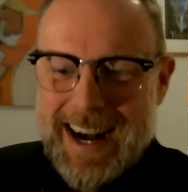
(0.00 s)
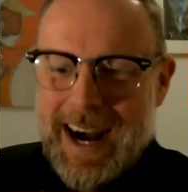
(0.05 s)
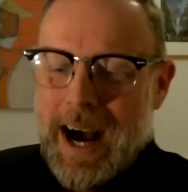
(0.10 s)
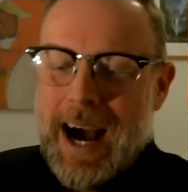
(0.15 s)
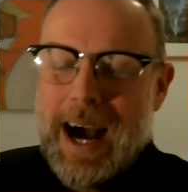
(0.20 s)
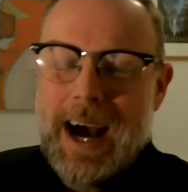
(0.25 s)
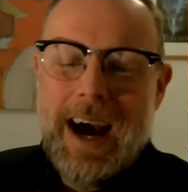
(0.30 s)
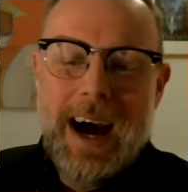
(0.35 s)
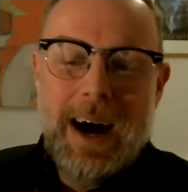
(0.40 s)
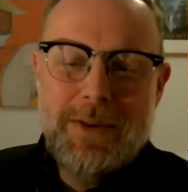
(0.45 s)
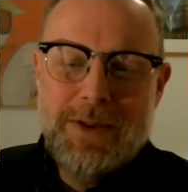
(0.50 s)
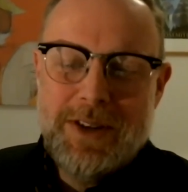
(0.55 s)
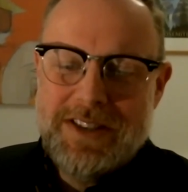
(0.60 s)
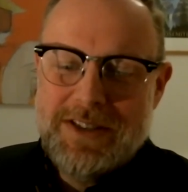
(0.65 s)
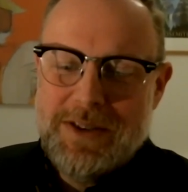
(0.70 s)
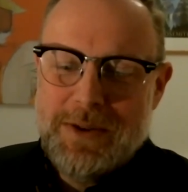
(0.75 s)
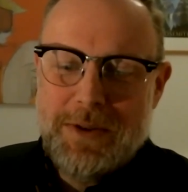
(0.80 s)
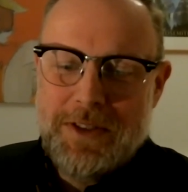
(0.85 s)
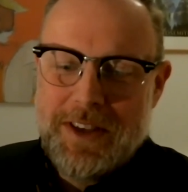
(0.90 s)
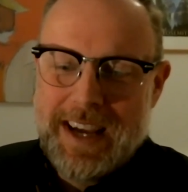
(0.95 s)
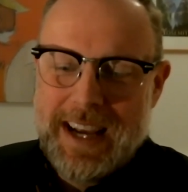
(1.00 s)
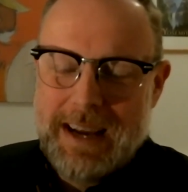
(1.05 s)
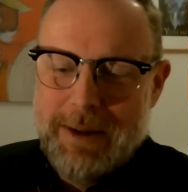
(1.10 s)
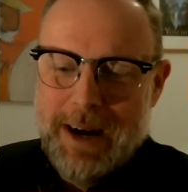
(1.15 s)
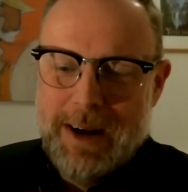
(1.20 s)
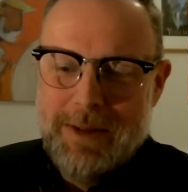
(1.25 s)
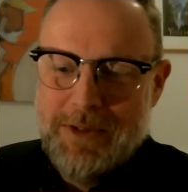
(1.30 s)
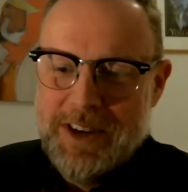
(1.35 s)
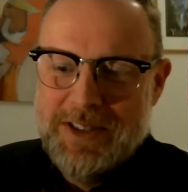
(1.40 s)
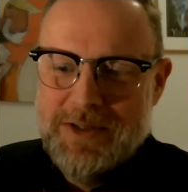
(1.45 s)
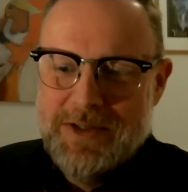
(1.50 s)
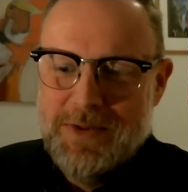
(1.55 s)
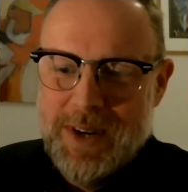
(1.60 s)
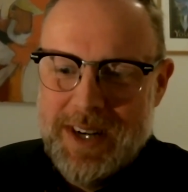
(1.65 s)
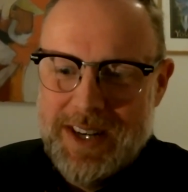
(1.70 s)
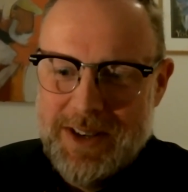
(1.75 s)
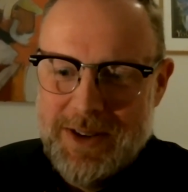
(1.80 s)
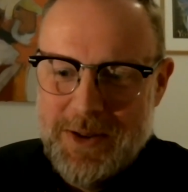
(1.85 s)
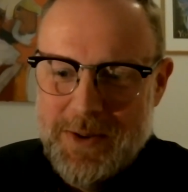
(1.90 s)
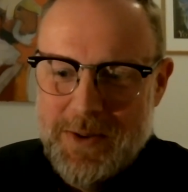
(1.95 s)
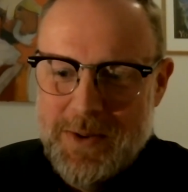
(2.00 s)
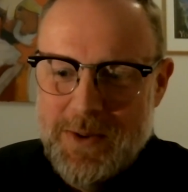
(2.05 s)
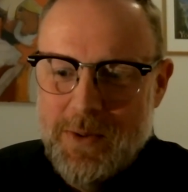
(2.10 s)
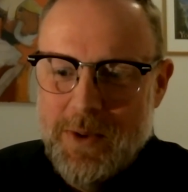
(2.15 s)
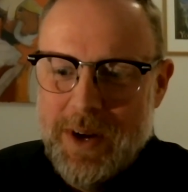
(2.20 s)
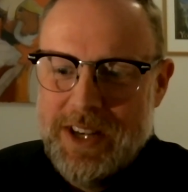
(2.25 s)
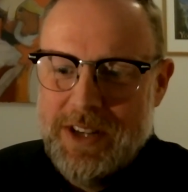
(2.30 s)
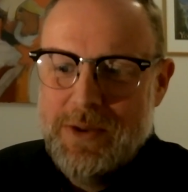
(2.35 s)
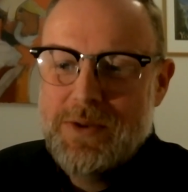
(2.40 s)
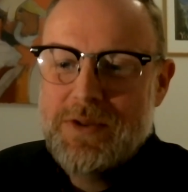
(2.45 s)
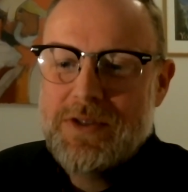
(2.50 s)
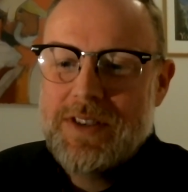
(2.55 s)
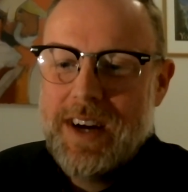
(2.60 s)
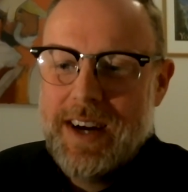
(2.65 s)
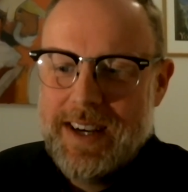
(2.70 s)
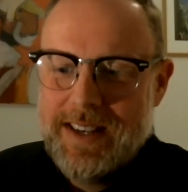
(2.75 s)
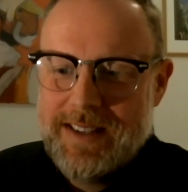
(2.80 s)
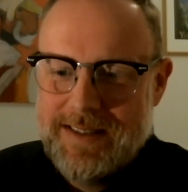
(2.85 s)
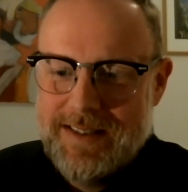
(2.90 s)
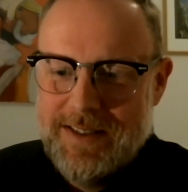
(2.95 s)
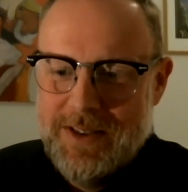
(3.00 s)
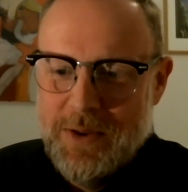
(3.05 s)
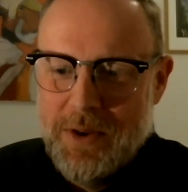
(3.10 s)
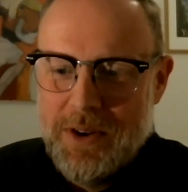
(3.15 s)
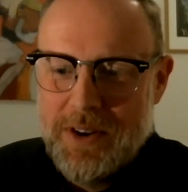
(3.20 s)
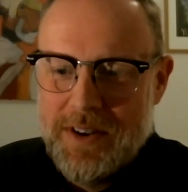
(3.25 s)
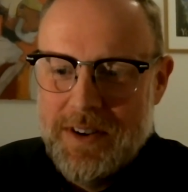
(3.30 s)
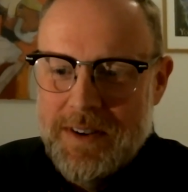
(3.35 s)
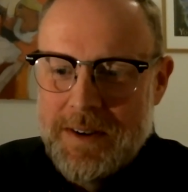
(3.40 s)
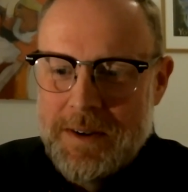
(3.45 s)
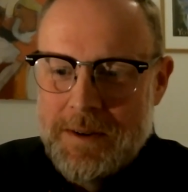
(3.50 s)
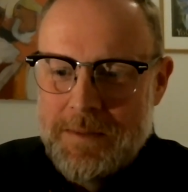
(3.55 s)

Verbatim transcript: how, how did you think about this when you when you sized your